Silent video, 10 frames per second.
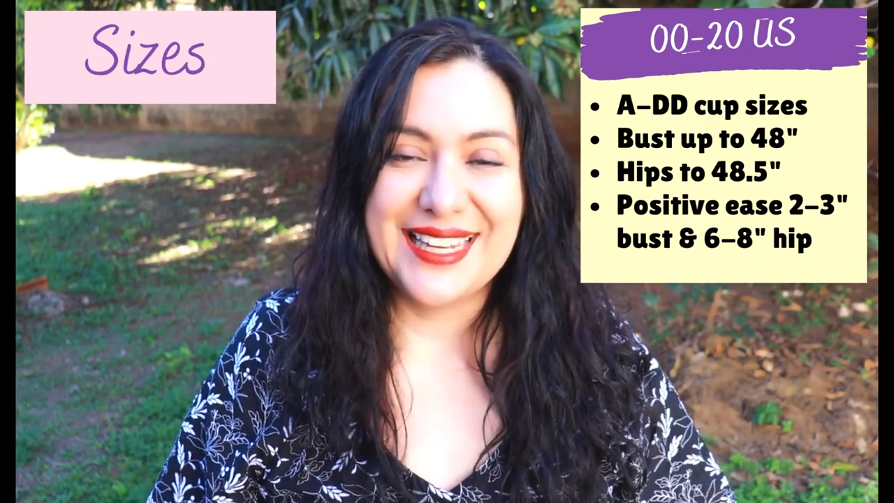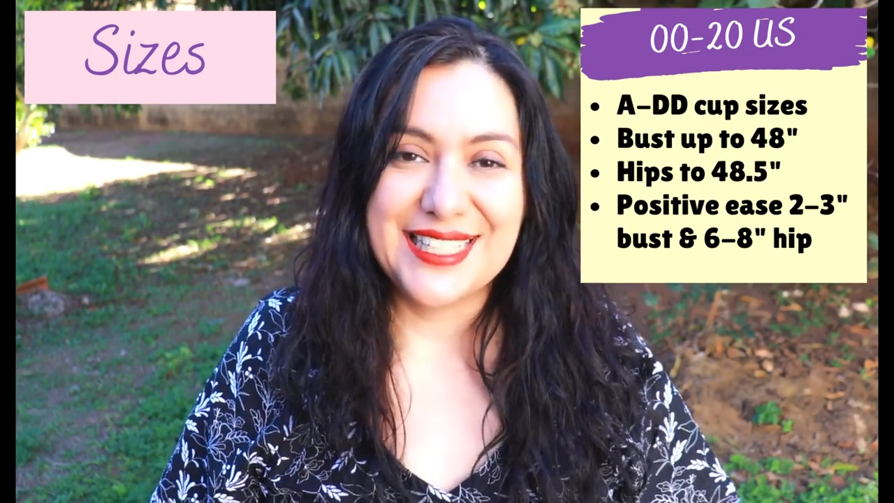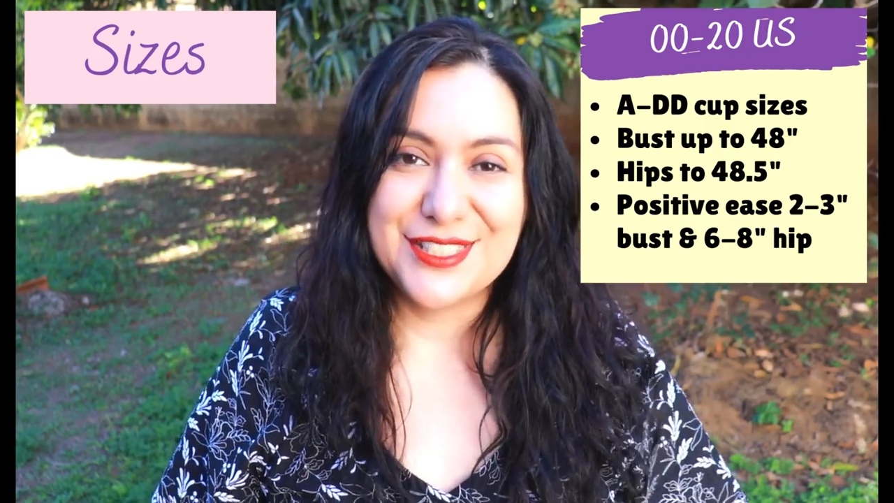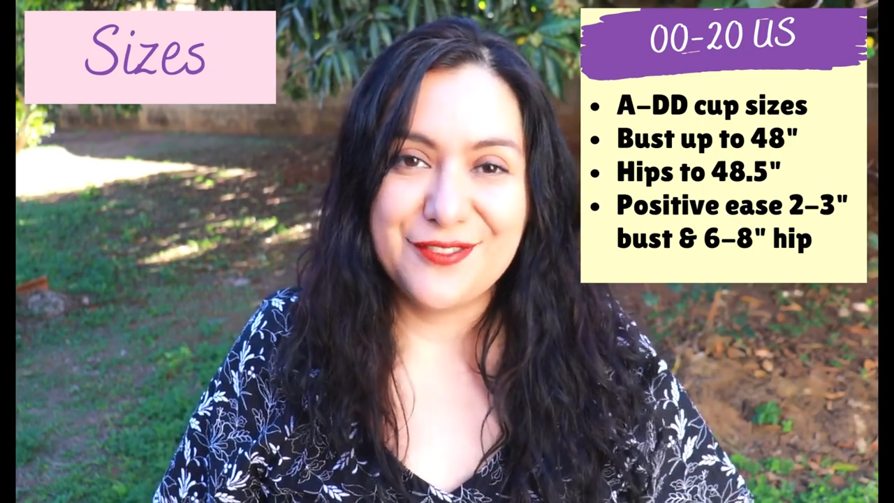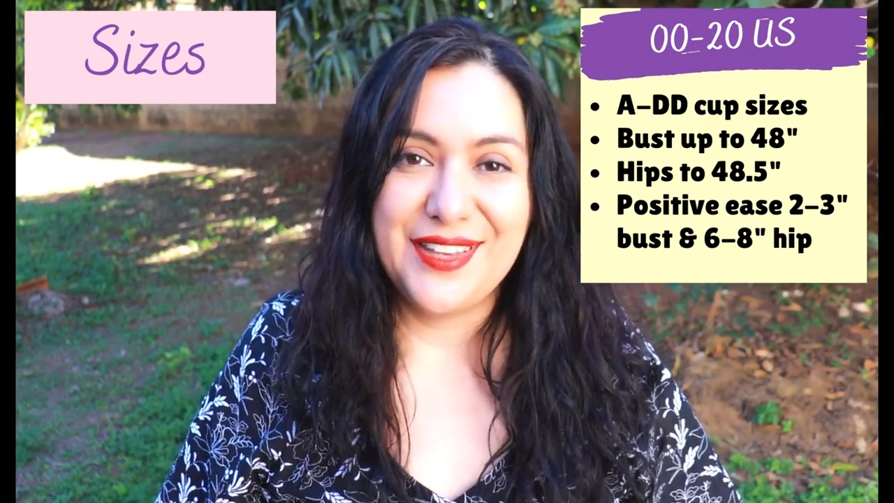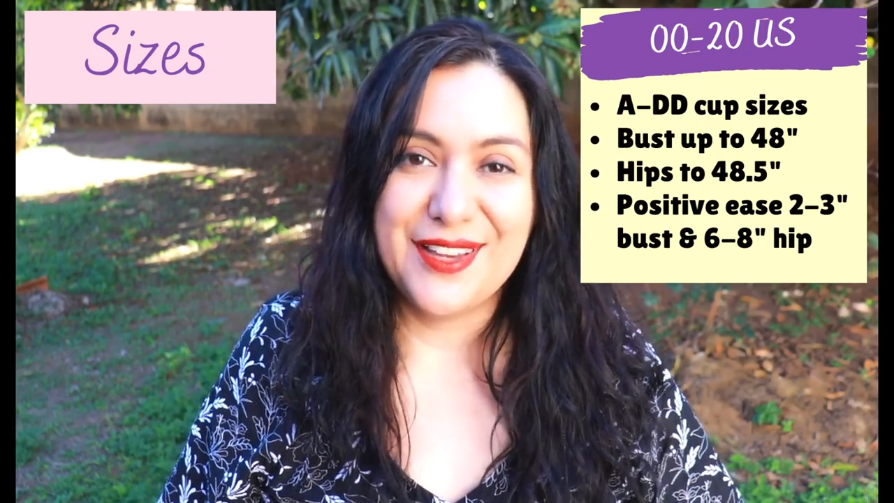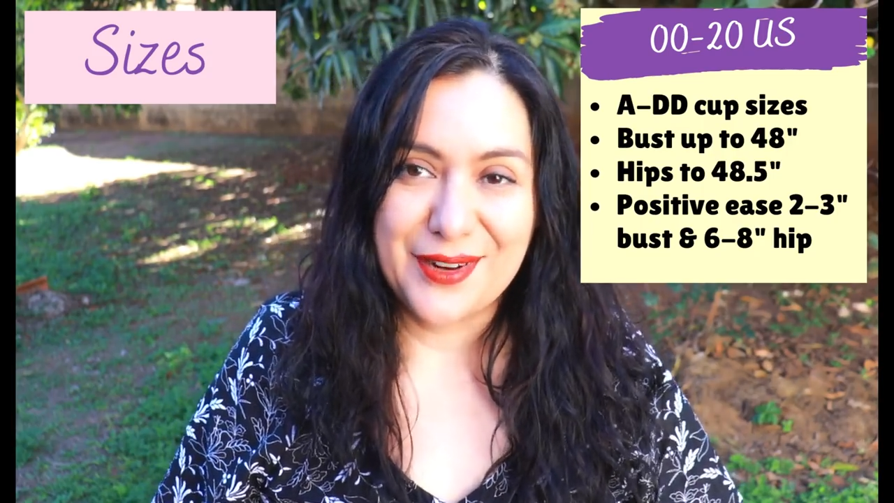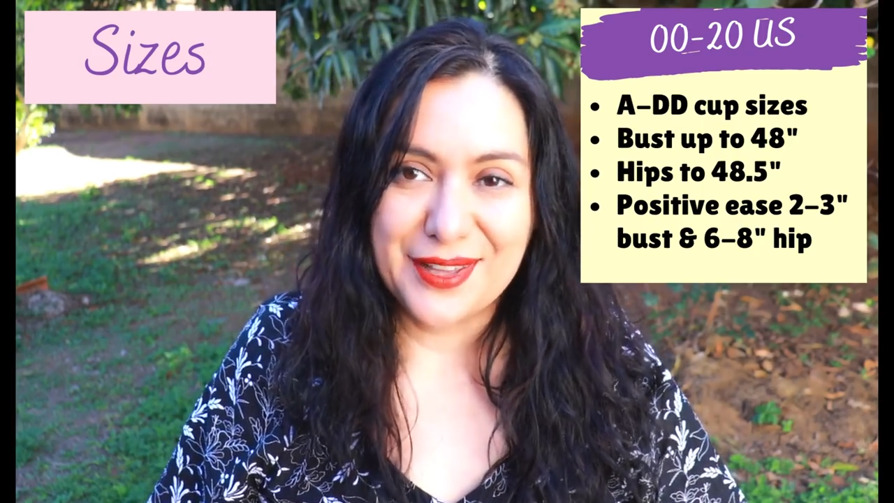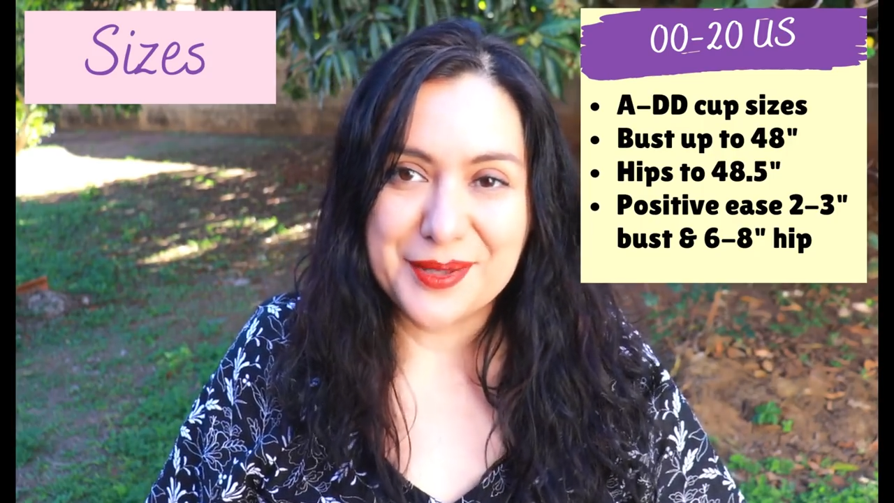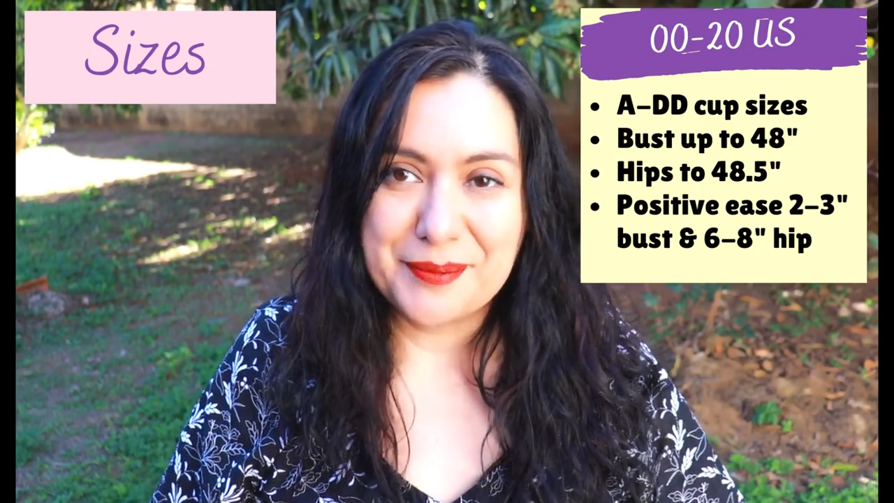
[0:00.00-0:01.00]
nice fit
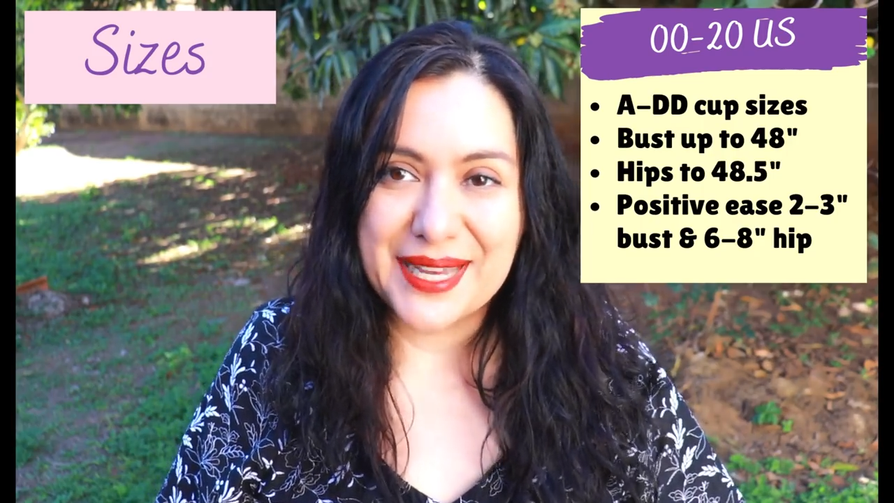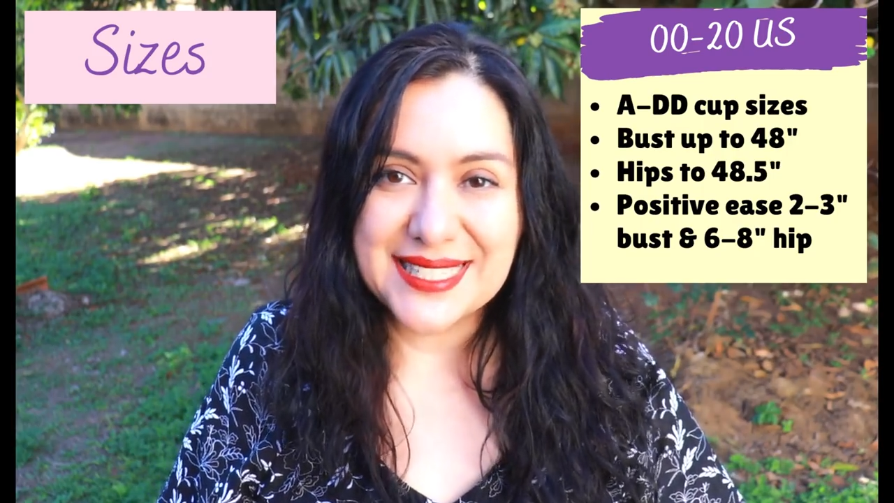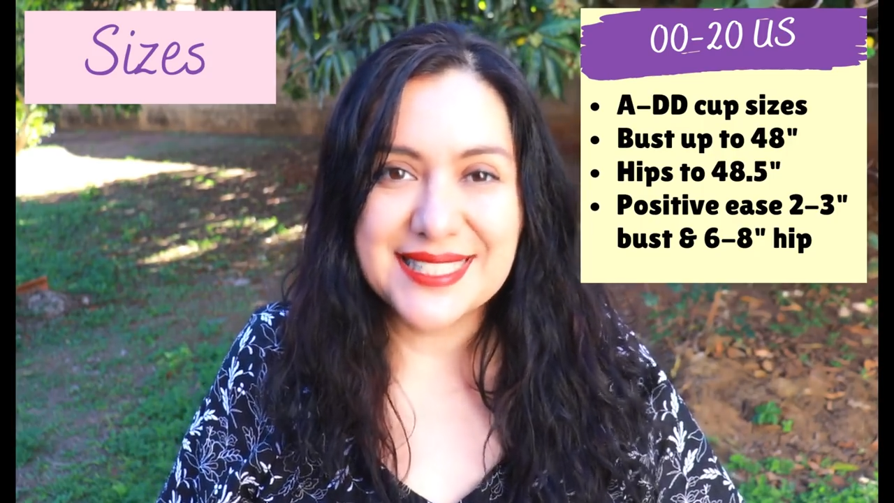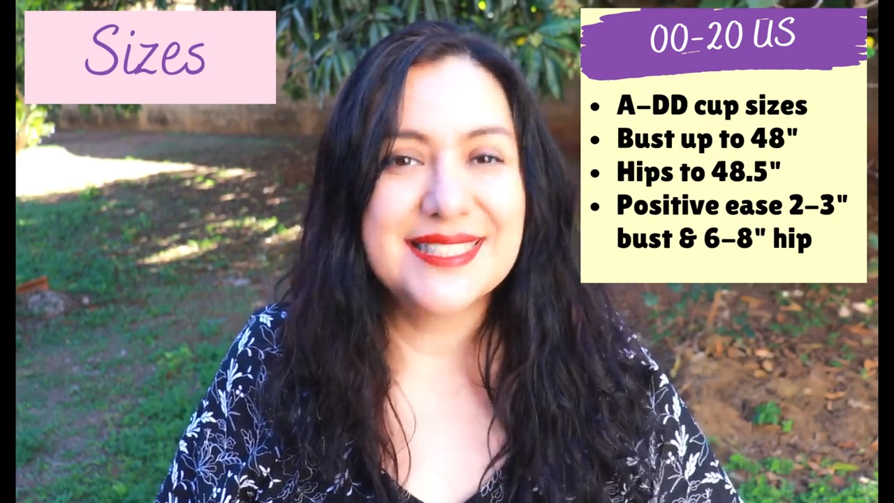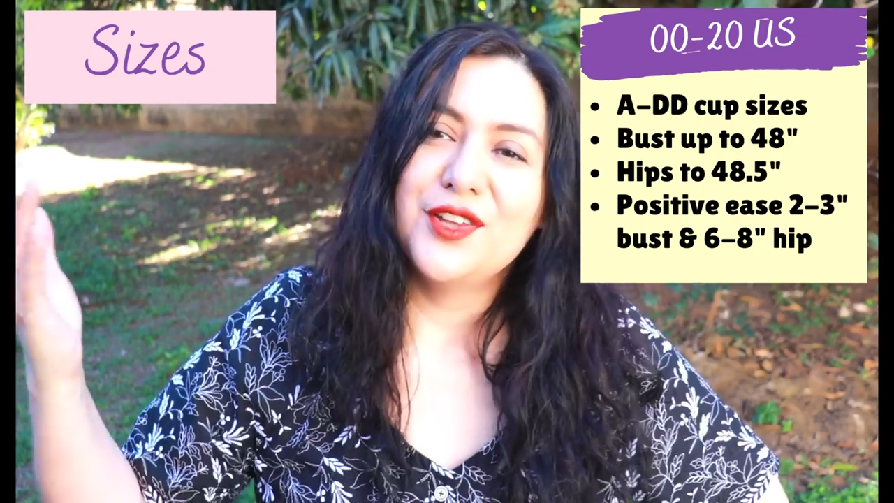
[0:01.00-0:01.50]
around the bust.